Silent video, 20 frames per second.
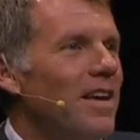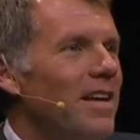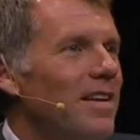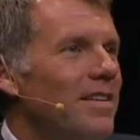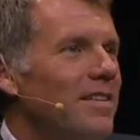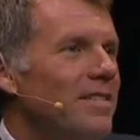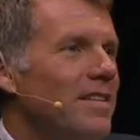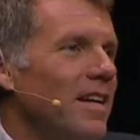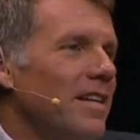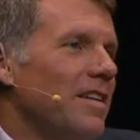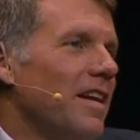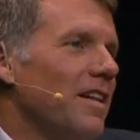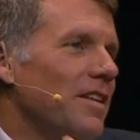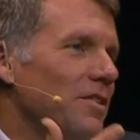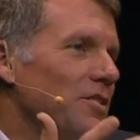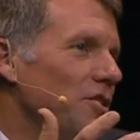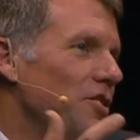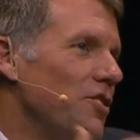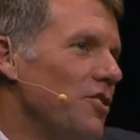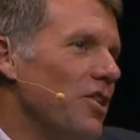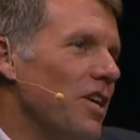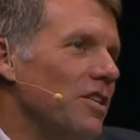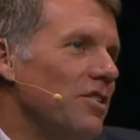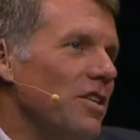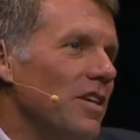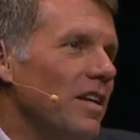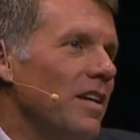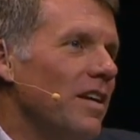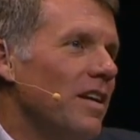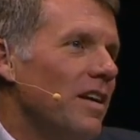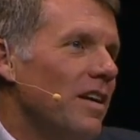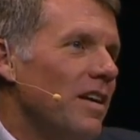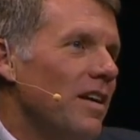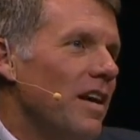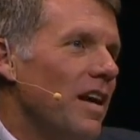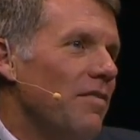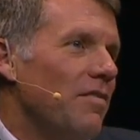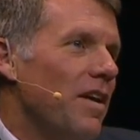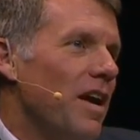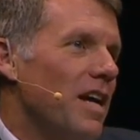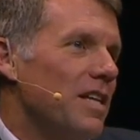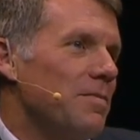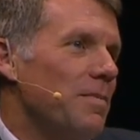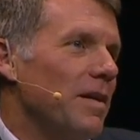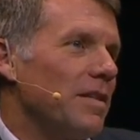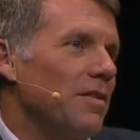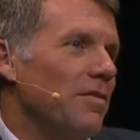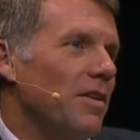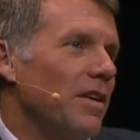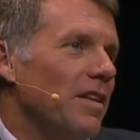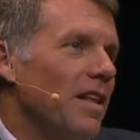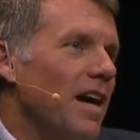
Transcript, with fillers: that technology is changing every aspect of our